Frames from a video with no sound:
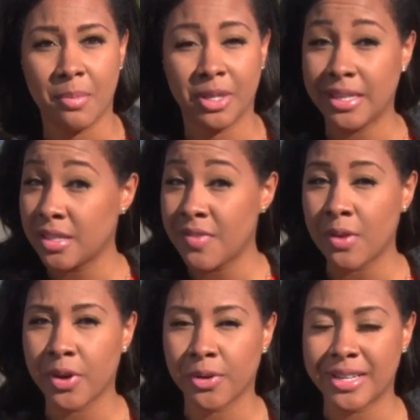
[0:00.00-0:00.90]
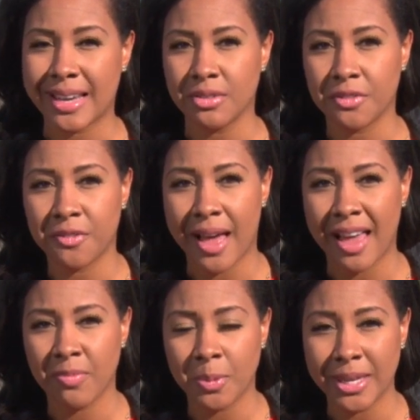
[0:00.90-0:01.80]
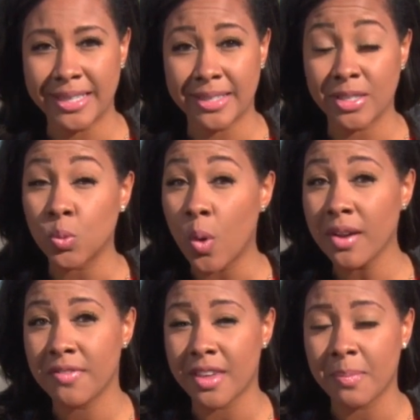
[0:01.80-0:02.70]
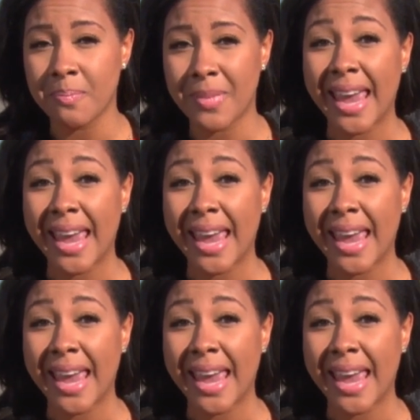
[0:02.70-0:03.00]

Police have now narrowed it down to five places, one of them,